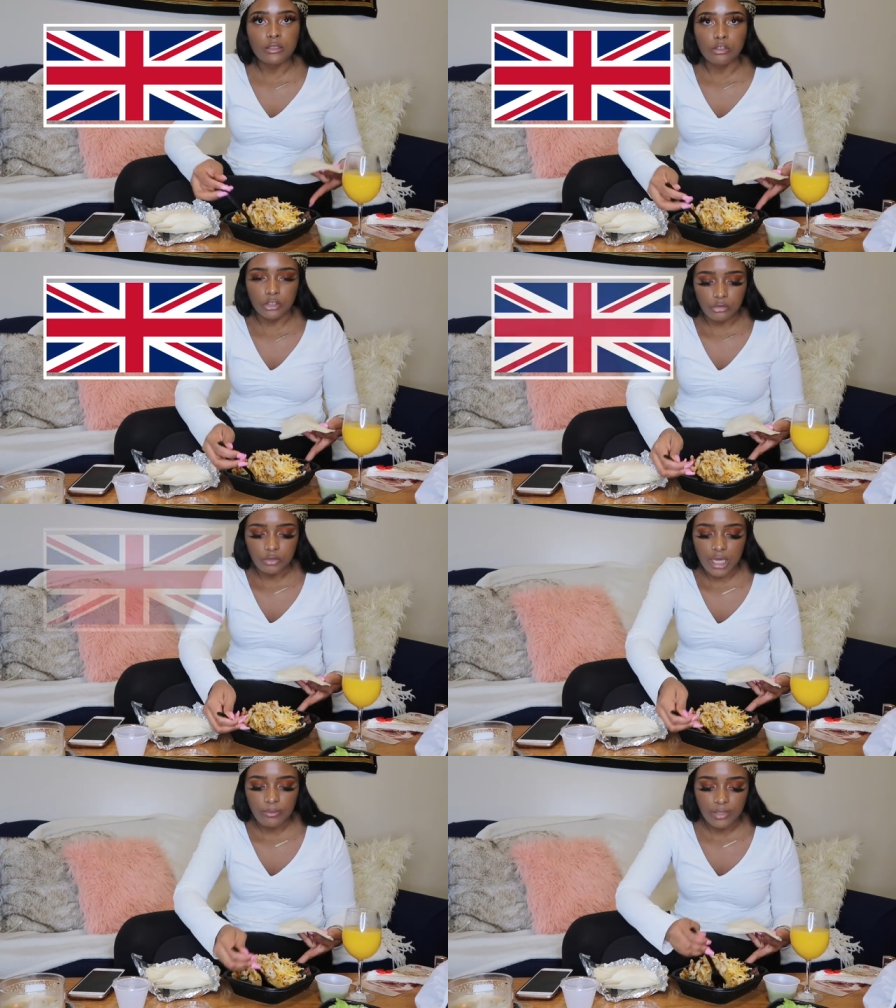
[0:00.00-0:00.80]
They're
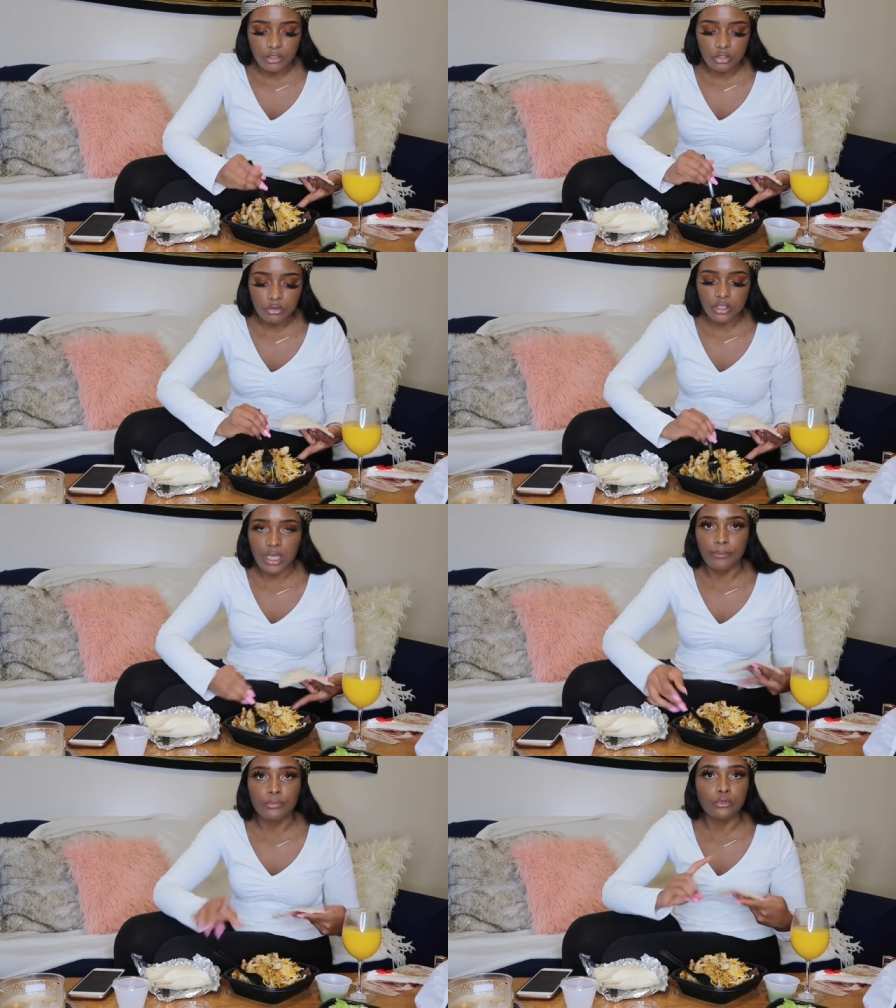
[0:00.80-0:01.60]
UK based stores
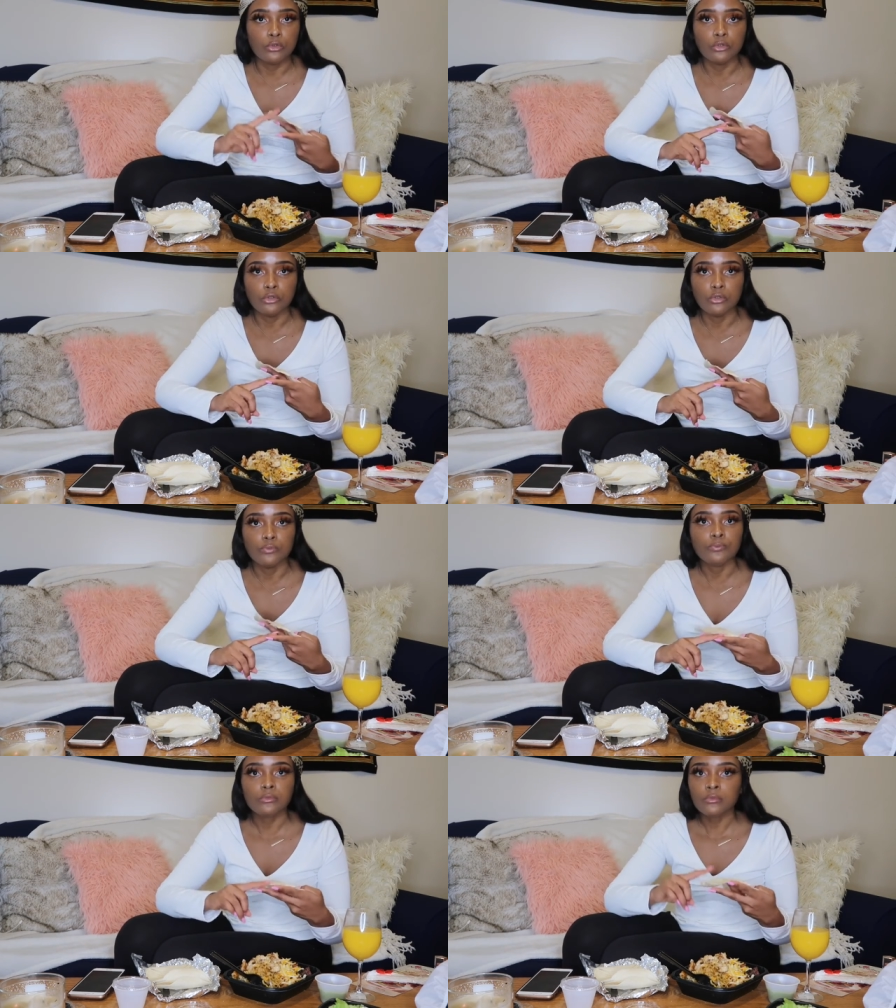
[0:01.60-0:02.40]
like Boohoo,
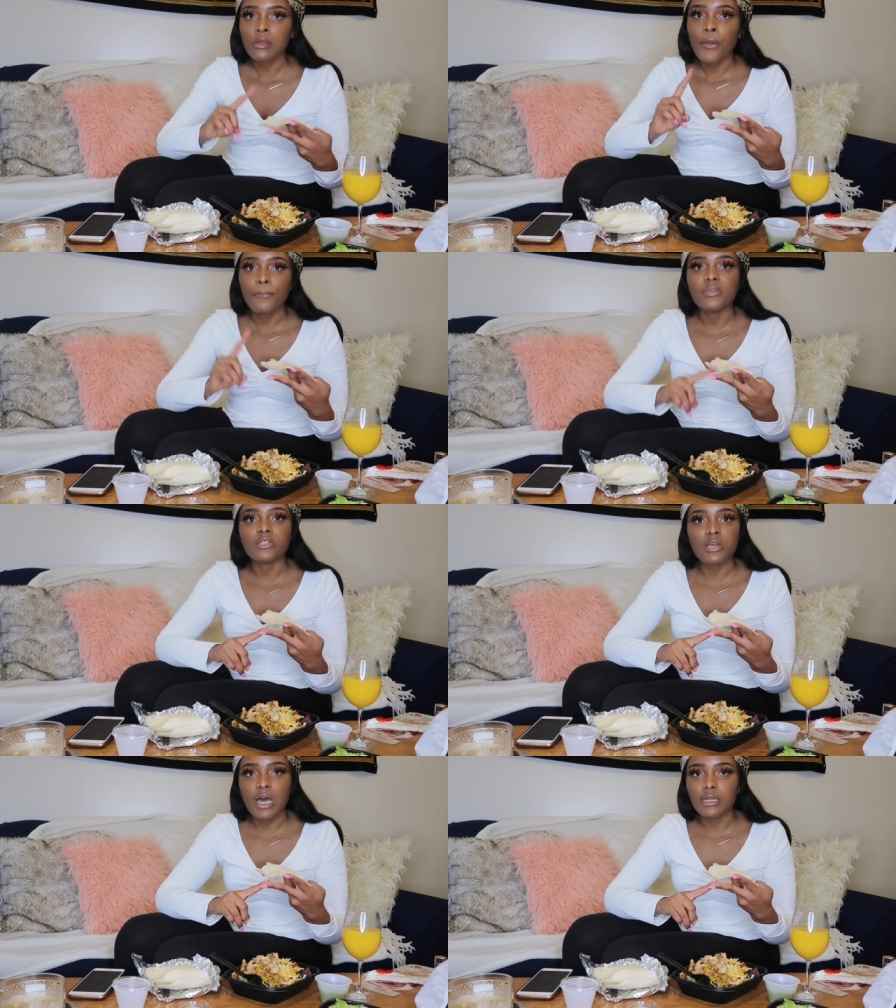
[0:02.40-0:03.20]

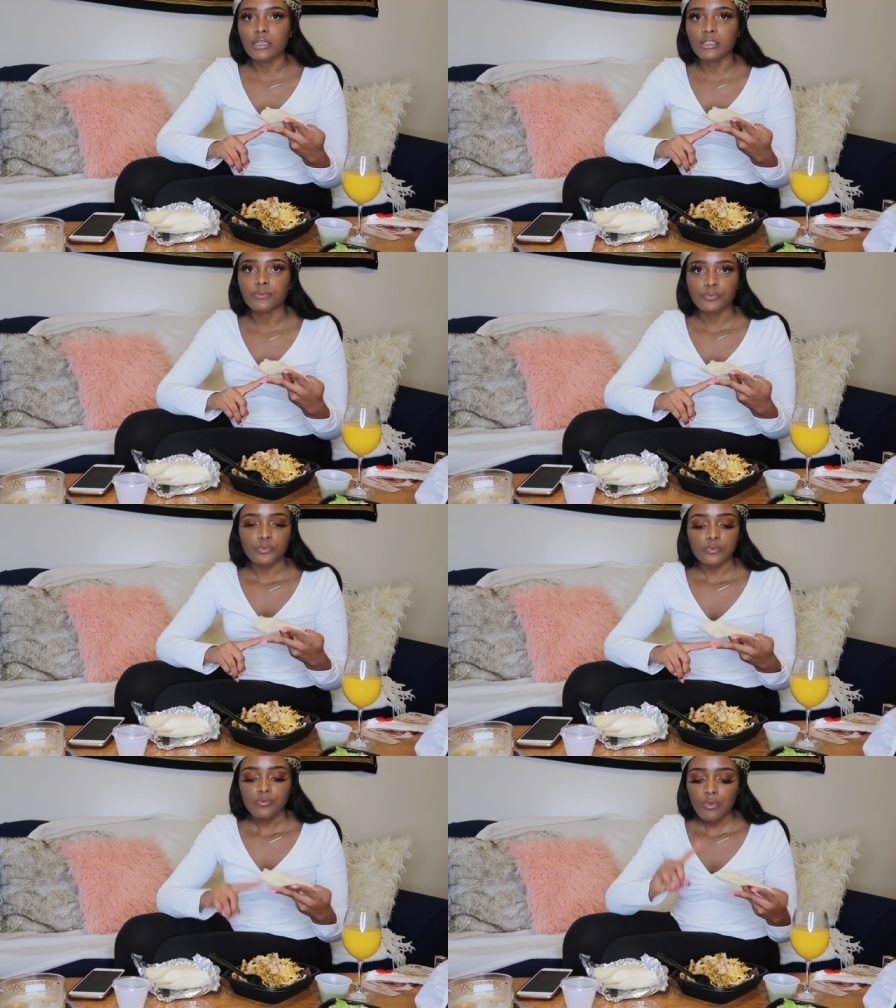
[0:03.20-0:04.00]
Misguided,
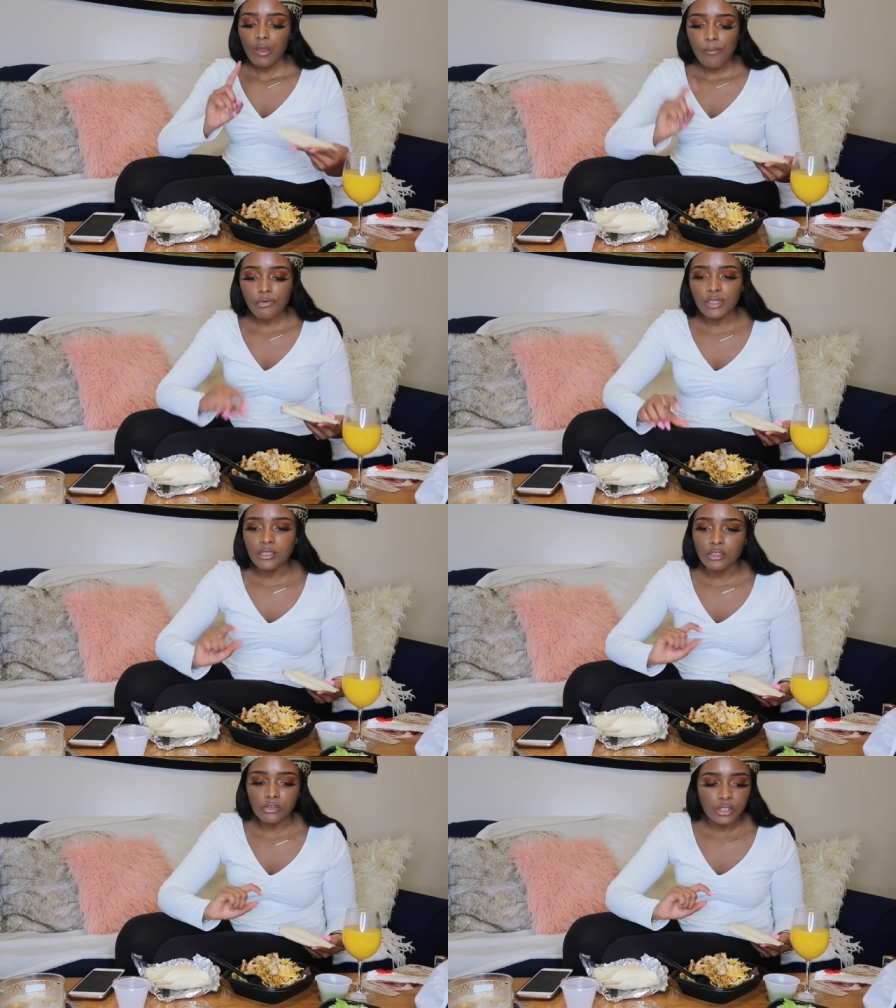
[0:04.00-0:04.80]
Pretty
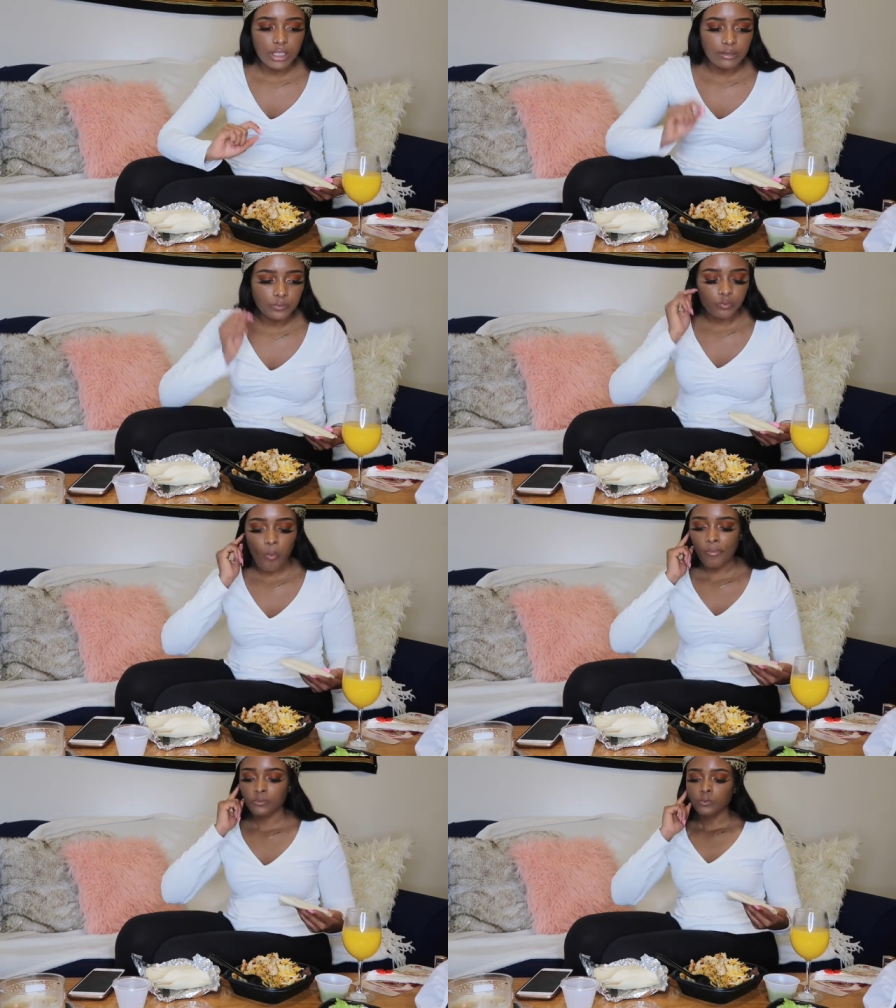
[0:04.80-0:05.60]
Little Thing.
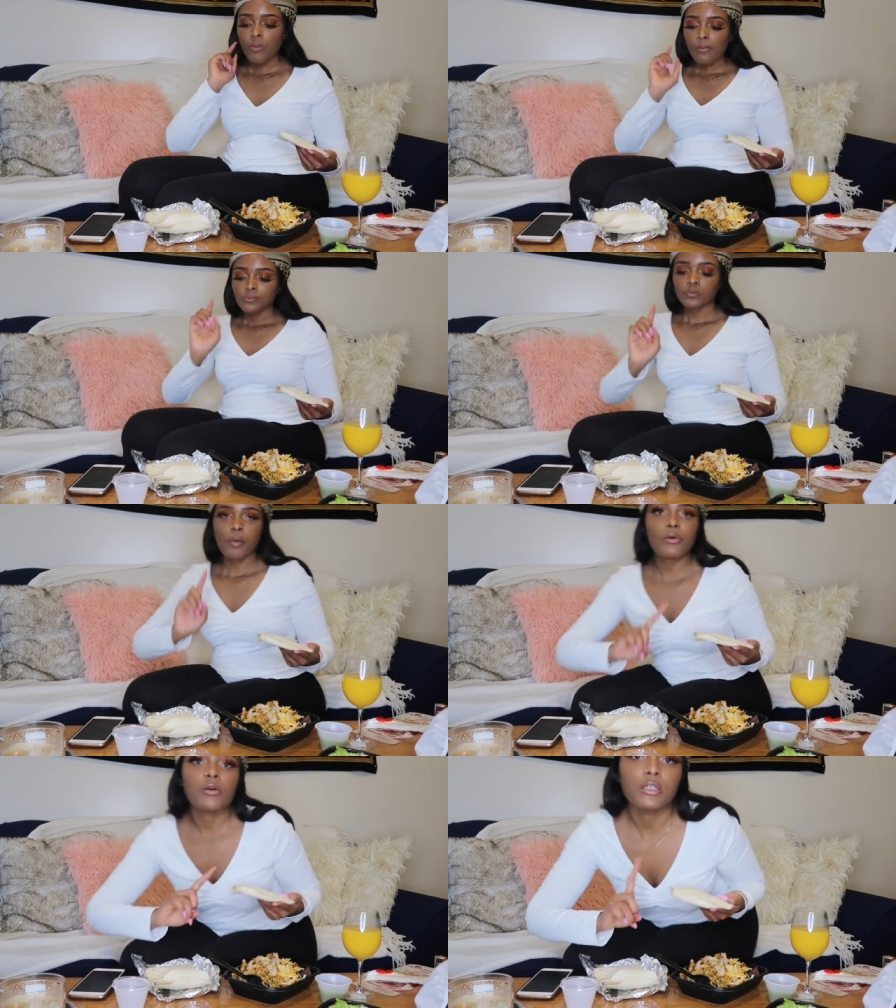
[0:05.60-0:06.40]

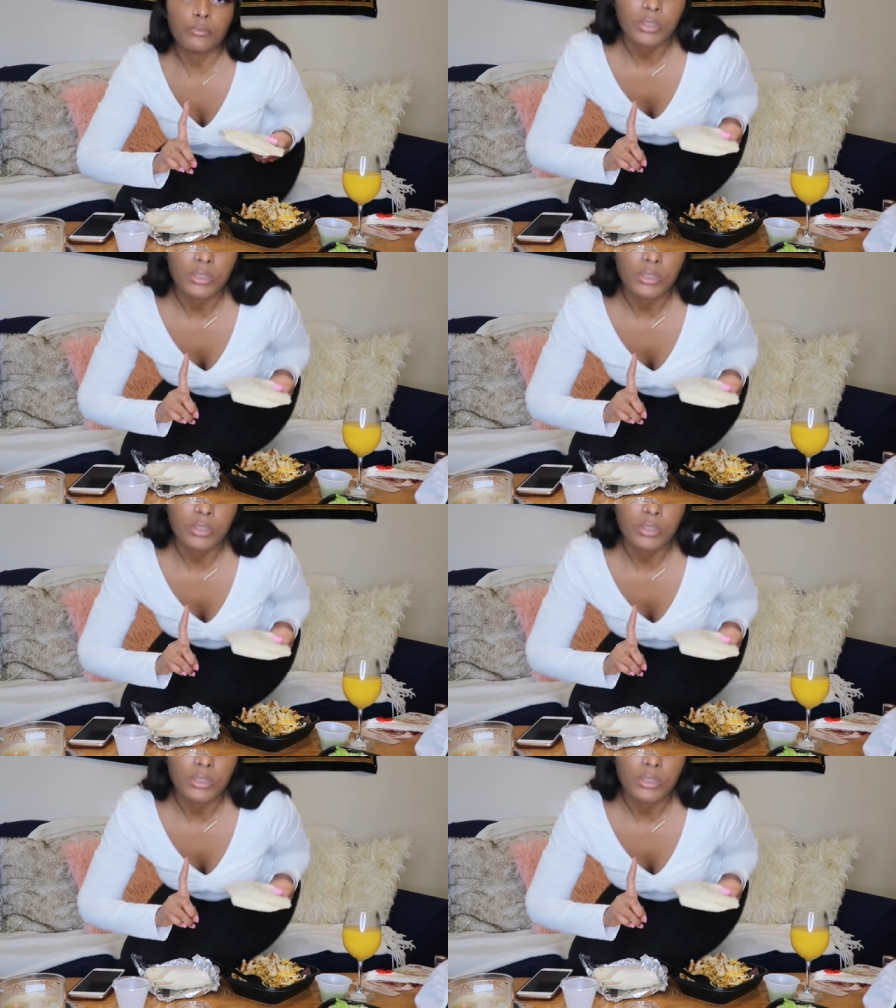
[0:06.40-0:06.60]
I'm gonna go get a